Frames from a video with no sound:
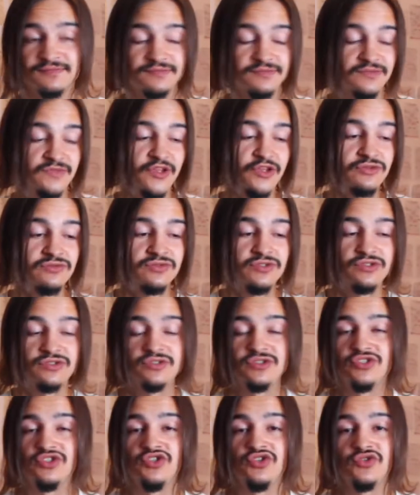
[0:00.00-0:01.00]
Don't
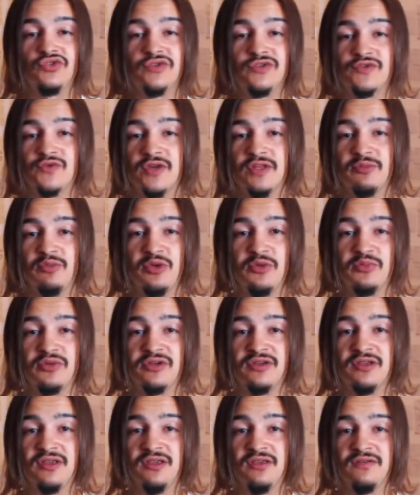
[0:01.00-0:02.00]
just choose what
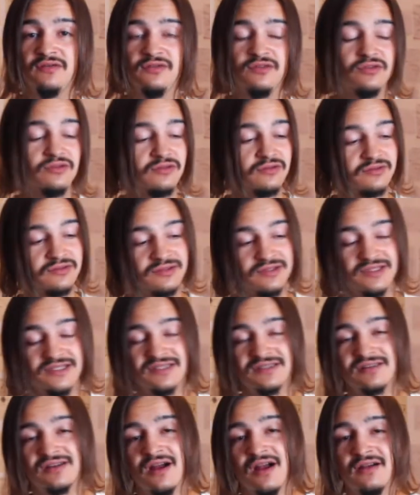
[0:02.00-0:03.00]
people give you.
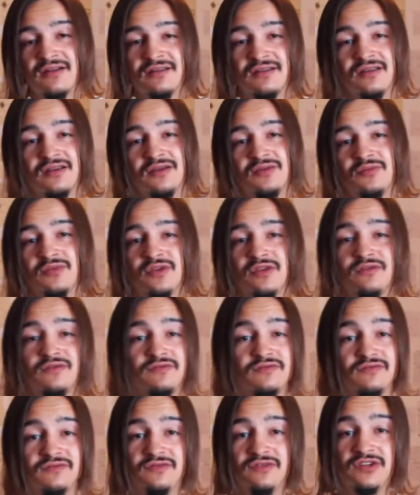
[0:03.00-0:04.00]
Discard them if
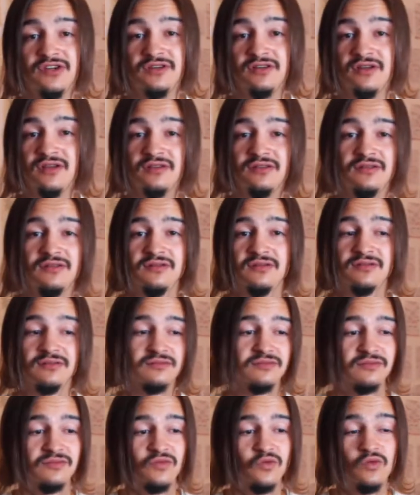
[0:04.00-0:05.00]
they're not
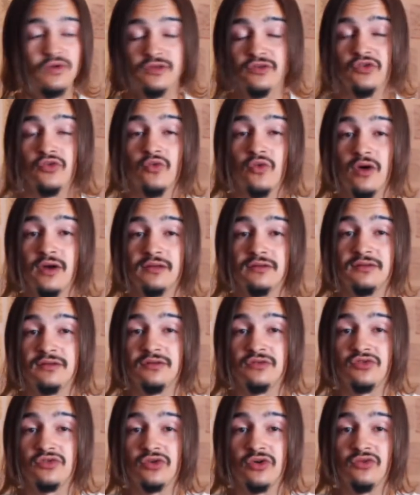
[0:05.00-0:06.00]
what you want
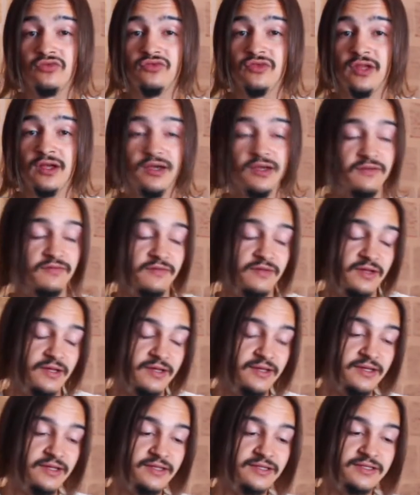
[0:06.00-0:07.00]
in your own life.
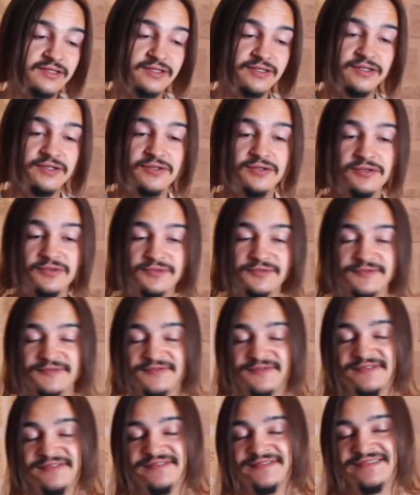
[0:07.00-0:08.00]
So,
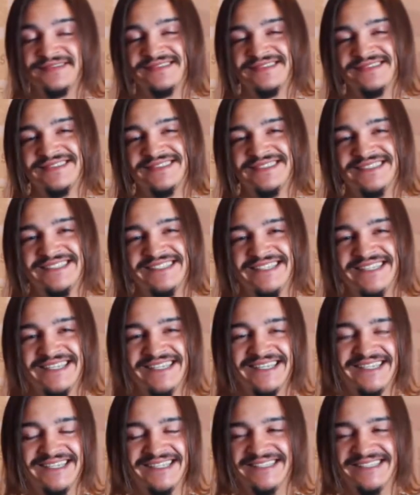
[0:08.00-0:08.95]
yeah.